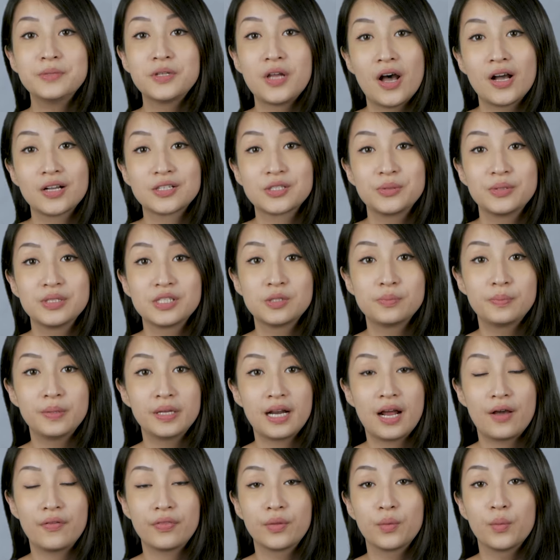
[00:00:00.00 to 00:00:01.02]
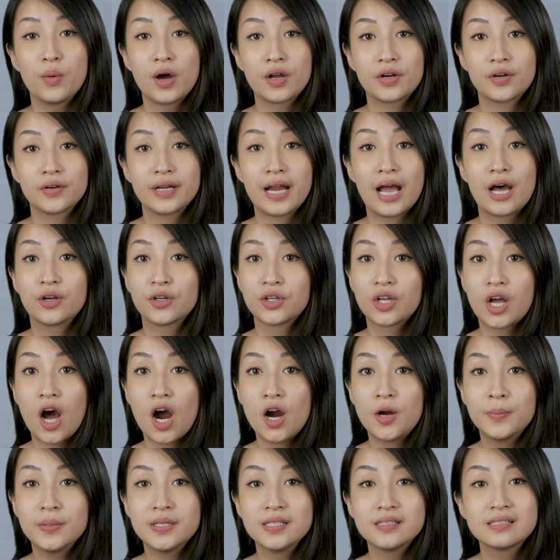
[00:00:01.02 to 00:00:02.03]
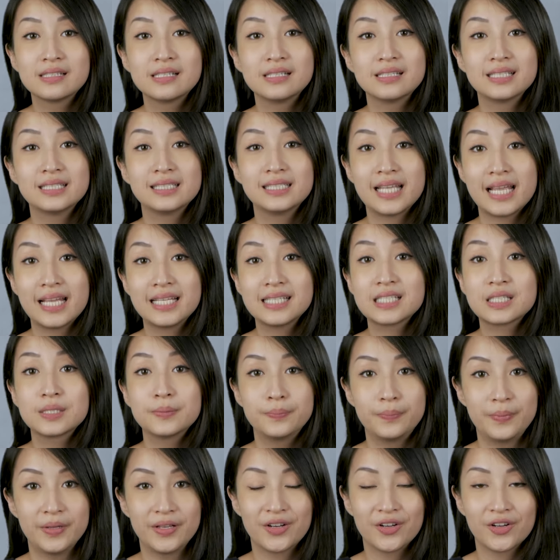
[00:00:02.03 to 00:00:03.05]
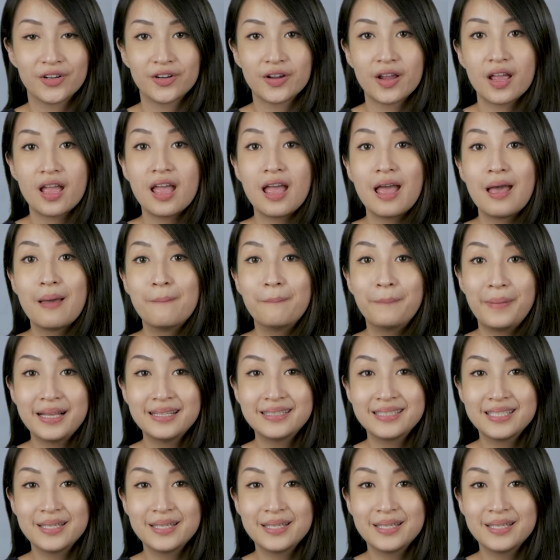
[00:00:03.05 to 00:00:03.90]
dogs will spit out the watered-down carbon since it tastes bitter. My